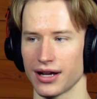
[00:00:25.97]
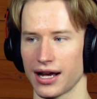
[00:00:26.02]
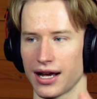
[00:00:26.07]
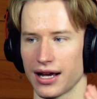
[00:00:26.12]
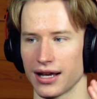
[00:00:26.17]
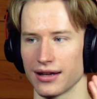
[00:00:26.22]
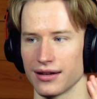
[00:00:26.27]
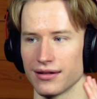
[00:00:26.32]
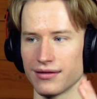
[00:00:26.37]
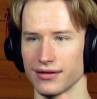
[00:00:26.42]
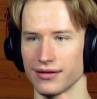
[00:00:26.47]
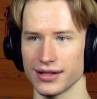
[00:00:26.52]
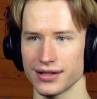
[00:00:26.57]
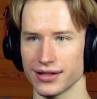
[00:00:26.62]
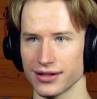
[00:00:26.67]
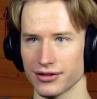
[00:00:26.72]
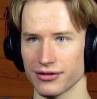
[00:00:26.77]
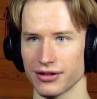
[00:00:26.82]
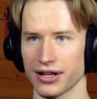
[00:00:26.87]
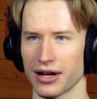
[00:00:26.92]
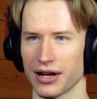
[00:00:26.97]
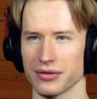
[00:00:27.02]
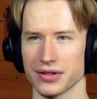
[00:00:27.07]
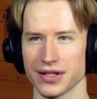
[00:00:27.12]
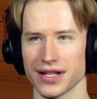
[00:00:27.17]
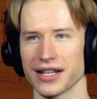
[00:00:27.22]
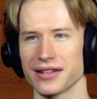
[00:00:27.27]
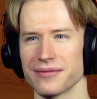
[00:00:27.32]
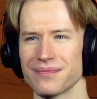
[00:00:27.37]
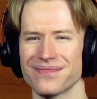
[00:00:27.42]
I listened to it, I was
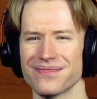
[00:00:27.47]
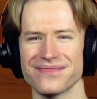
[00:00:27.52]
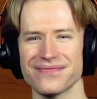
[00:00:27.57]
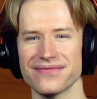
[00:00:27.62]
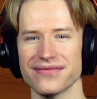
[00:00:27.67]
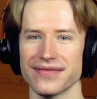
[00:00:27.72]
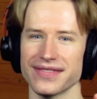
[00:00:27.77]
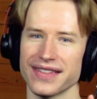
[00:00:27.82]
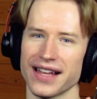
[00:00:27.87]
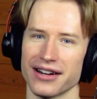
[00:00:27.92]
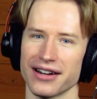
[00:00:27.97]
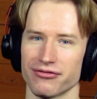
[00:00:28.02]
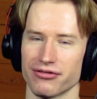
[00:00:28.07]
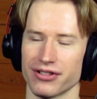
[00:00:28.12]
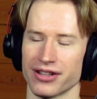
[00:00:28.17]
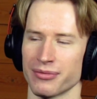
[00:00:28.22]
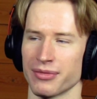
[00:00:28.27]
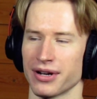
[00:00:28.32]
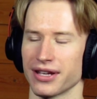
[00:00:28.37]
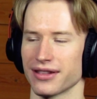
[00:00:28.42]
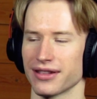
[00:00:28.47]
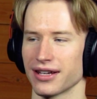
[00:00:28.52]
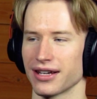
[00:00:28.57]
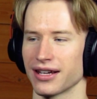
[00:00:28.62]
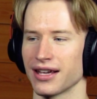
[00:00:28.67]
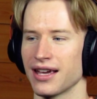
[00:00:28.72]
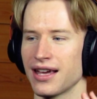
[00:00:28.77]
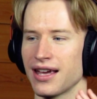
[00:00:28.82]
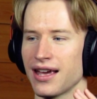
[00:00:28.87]
like, mm, not really my thing.